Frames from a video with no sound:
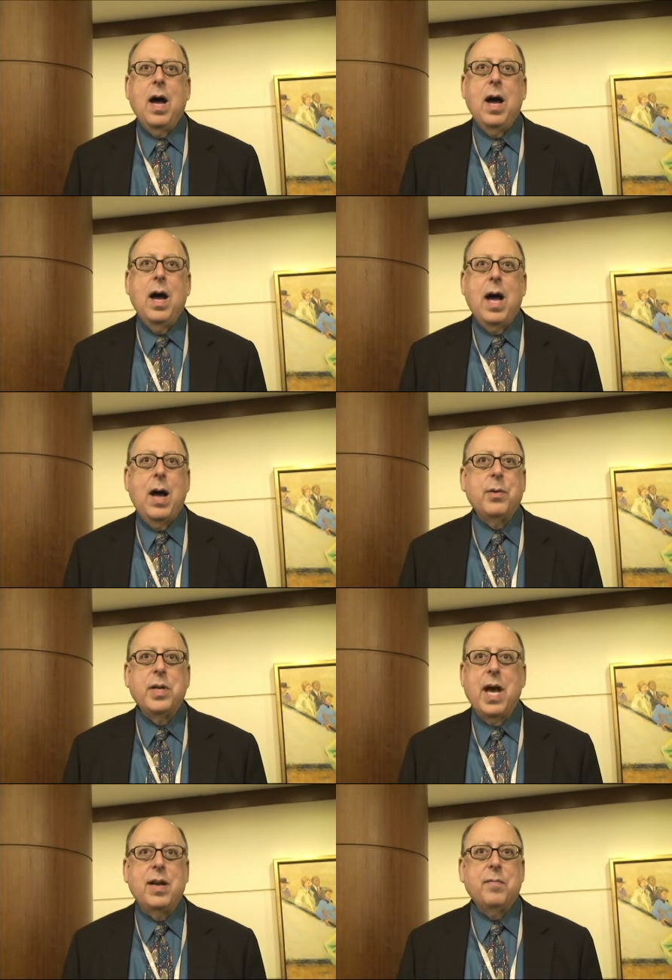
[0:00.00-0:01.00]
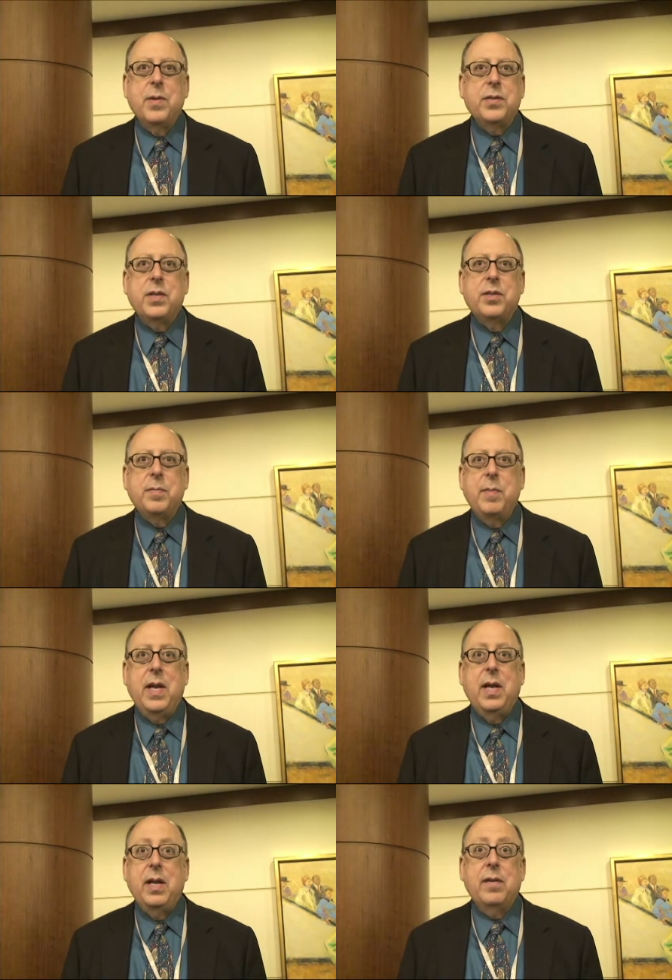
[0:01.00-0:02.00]
Uh, I would not have missed this
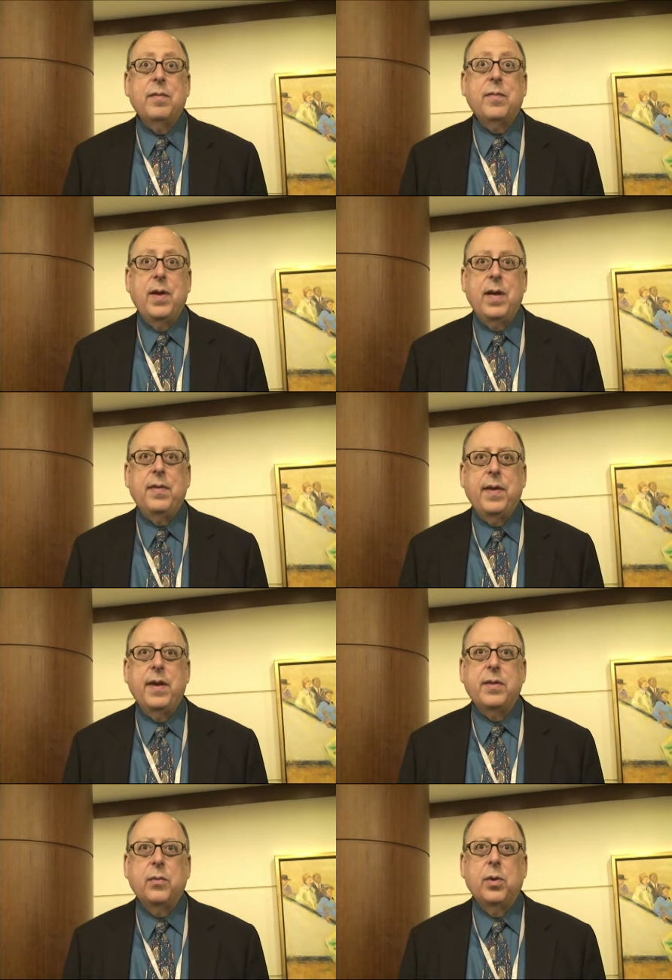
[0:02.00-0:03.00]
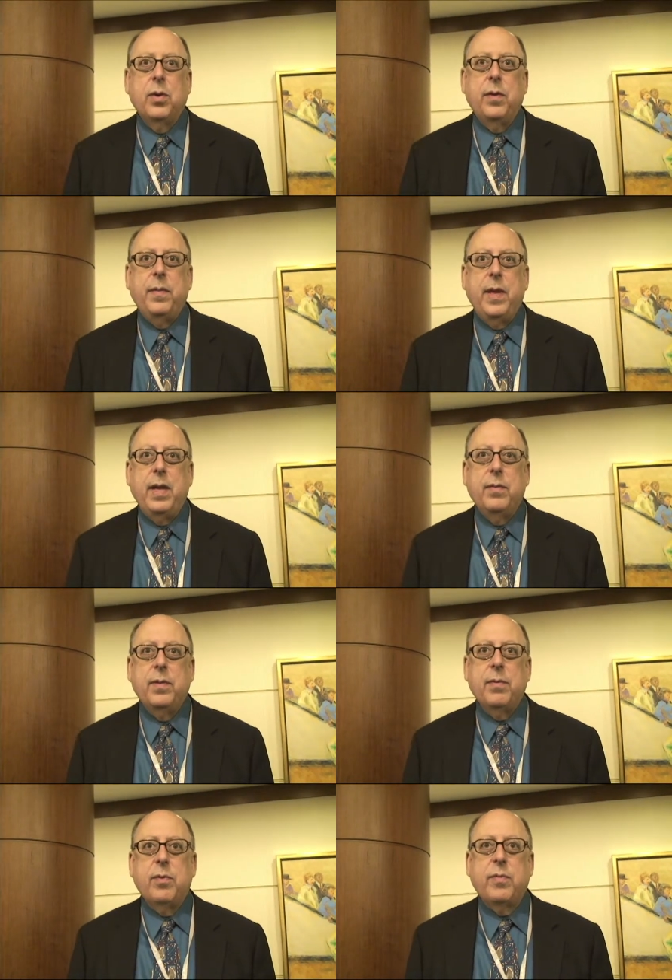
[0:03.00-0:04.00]
meeting for anything in the world. The,
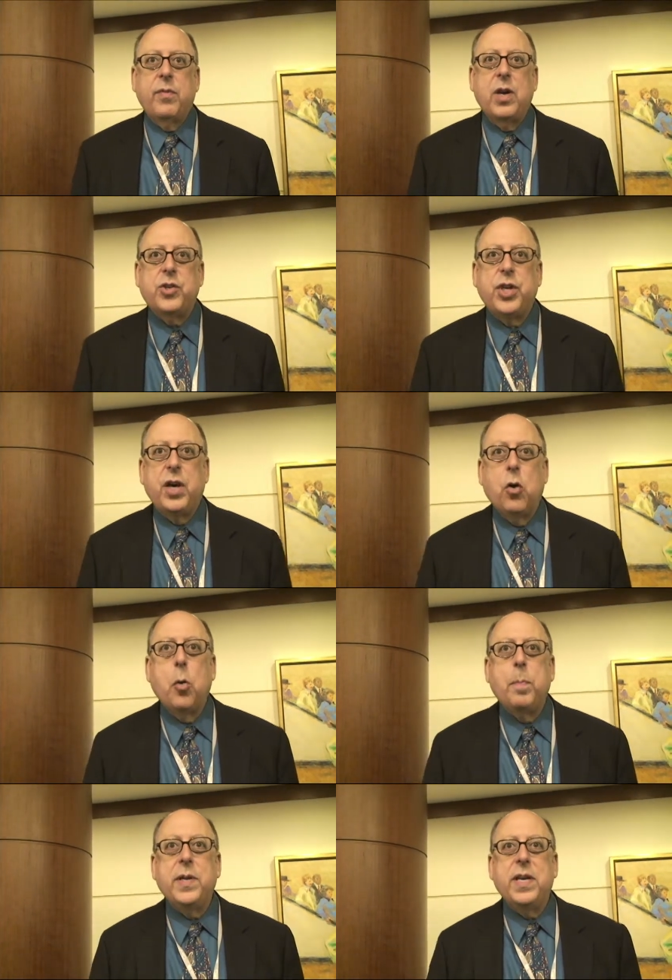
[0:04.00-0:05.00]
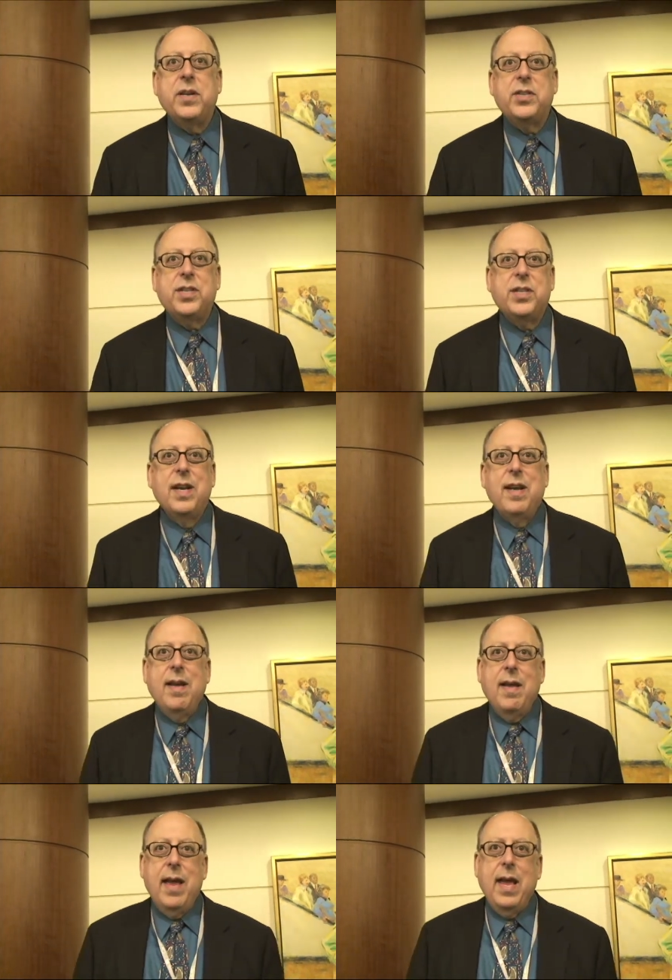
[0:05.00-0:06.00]
the refreshing openness
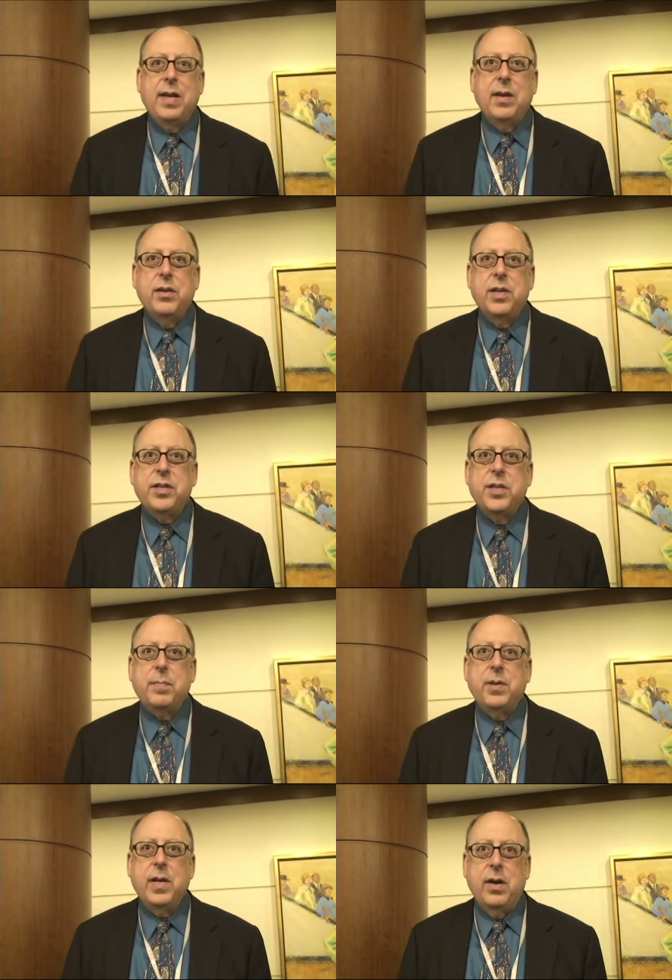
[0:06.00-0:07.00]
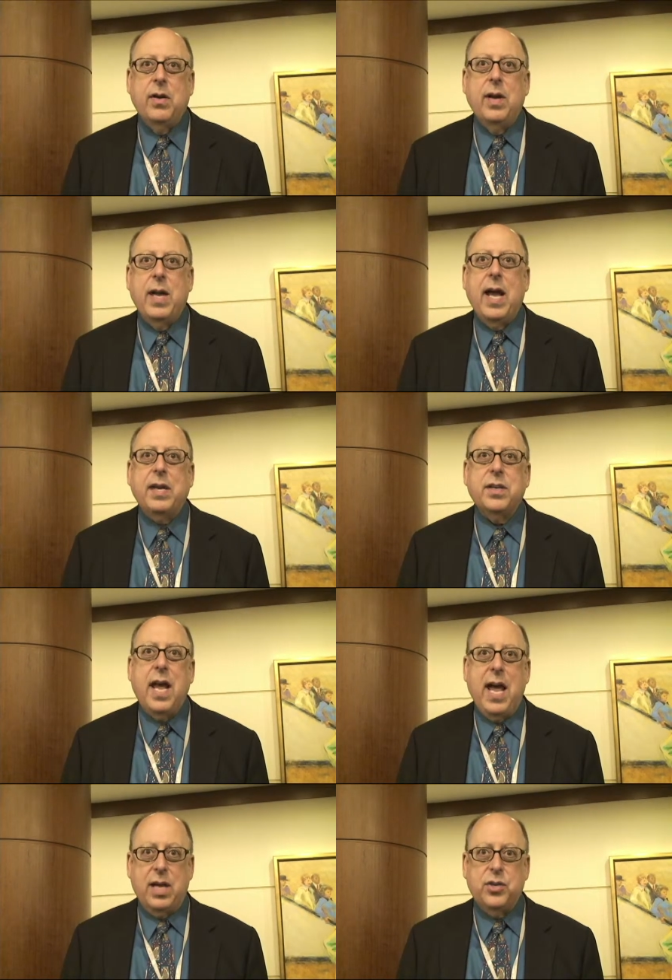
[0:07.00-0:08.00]
and interdisciplinary ac
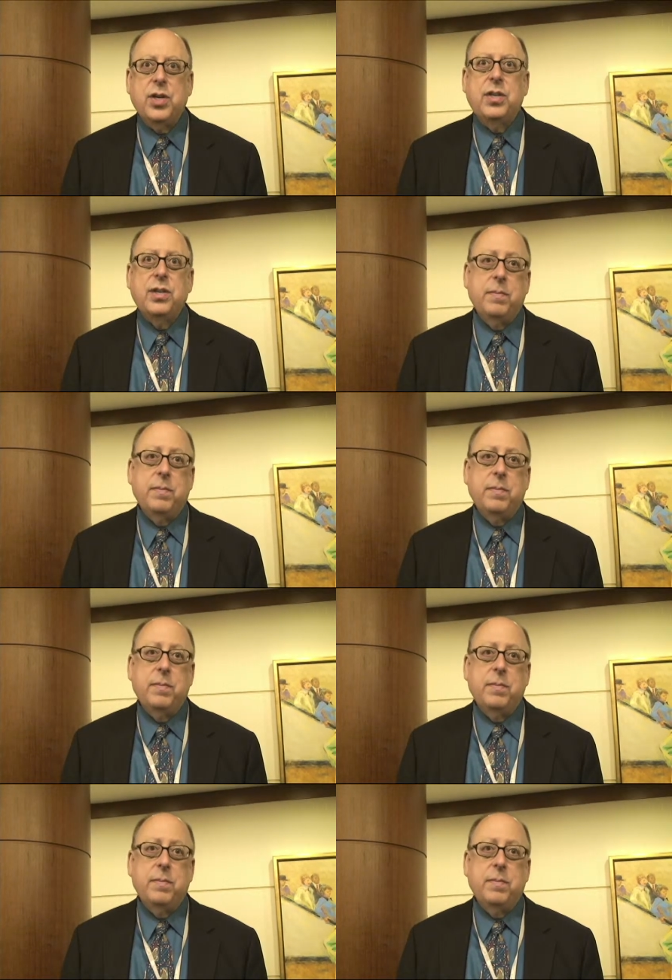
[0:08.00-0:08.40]
action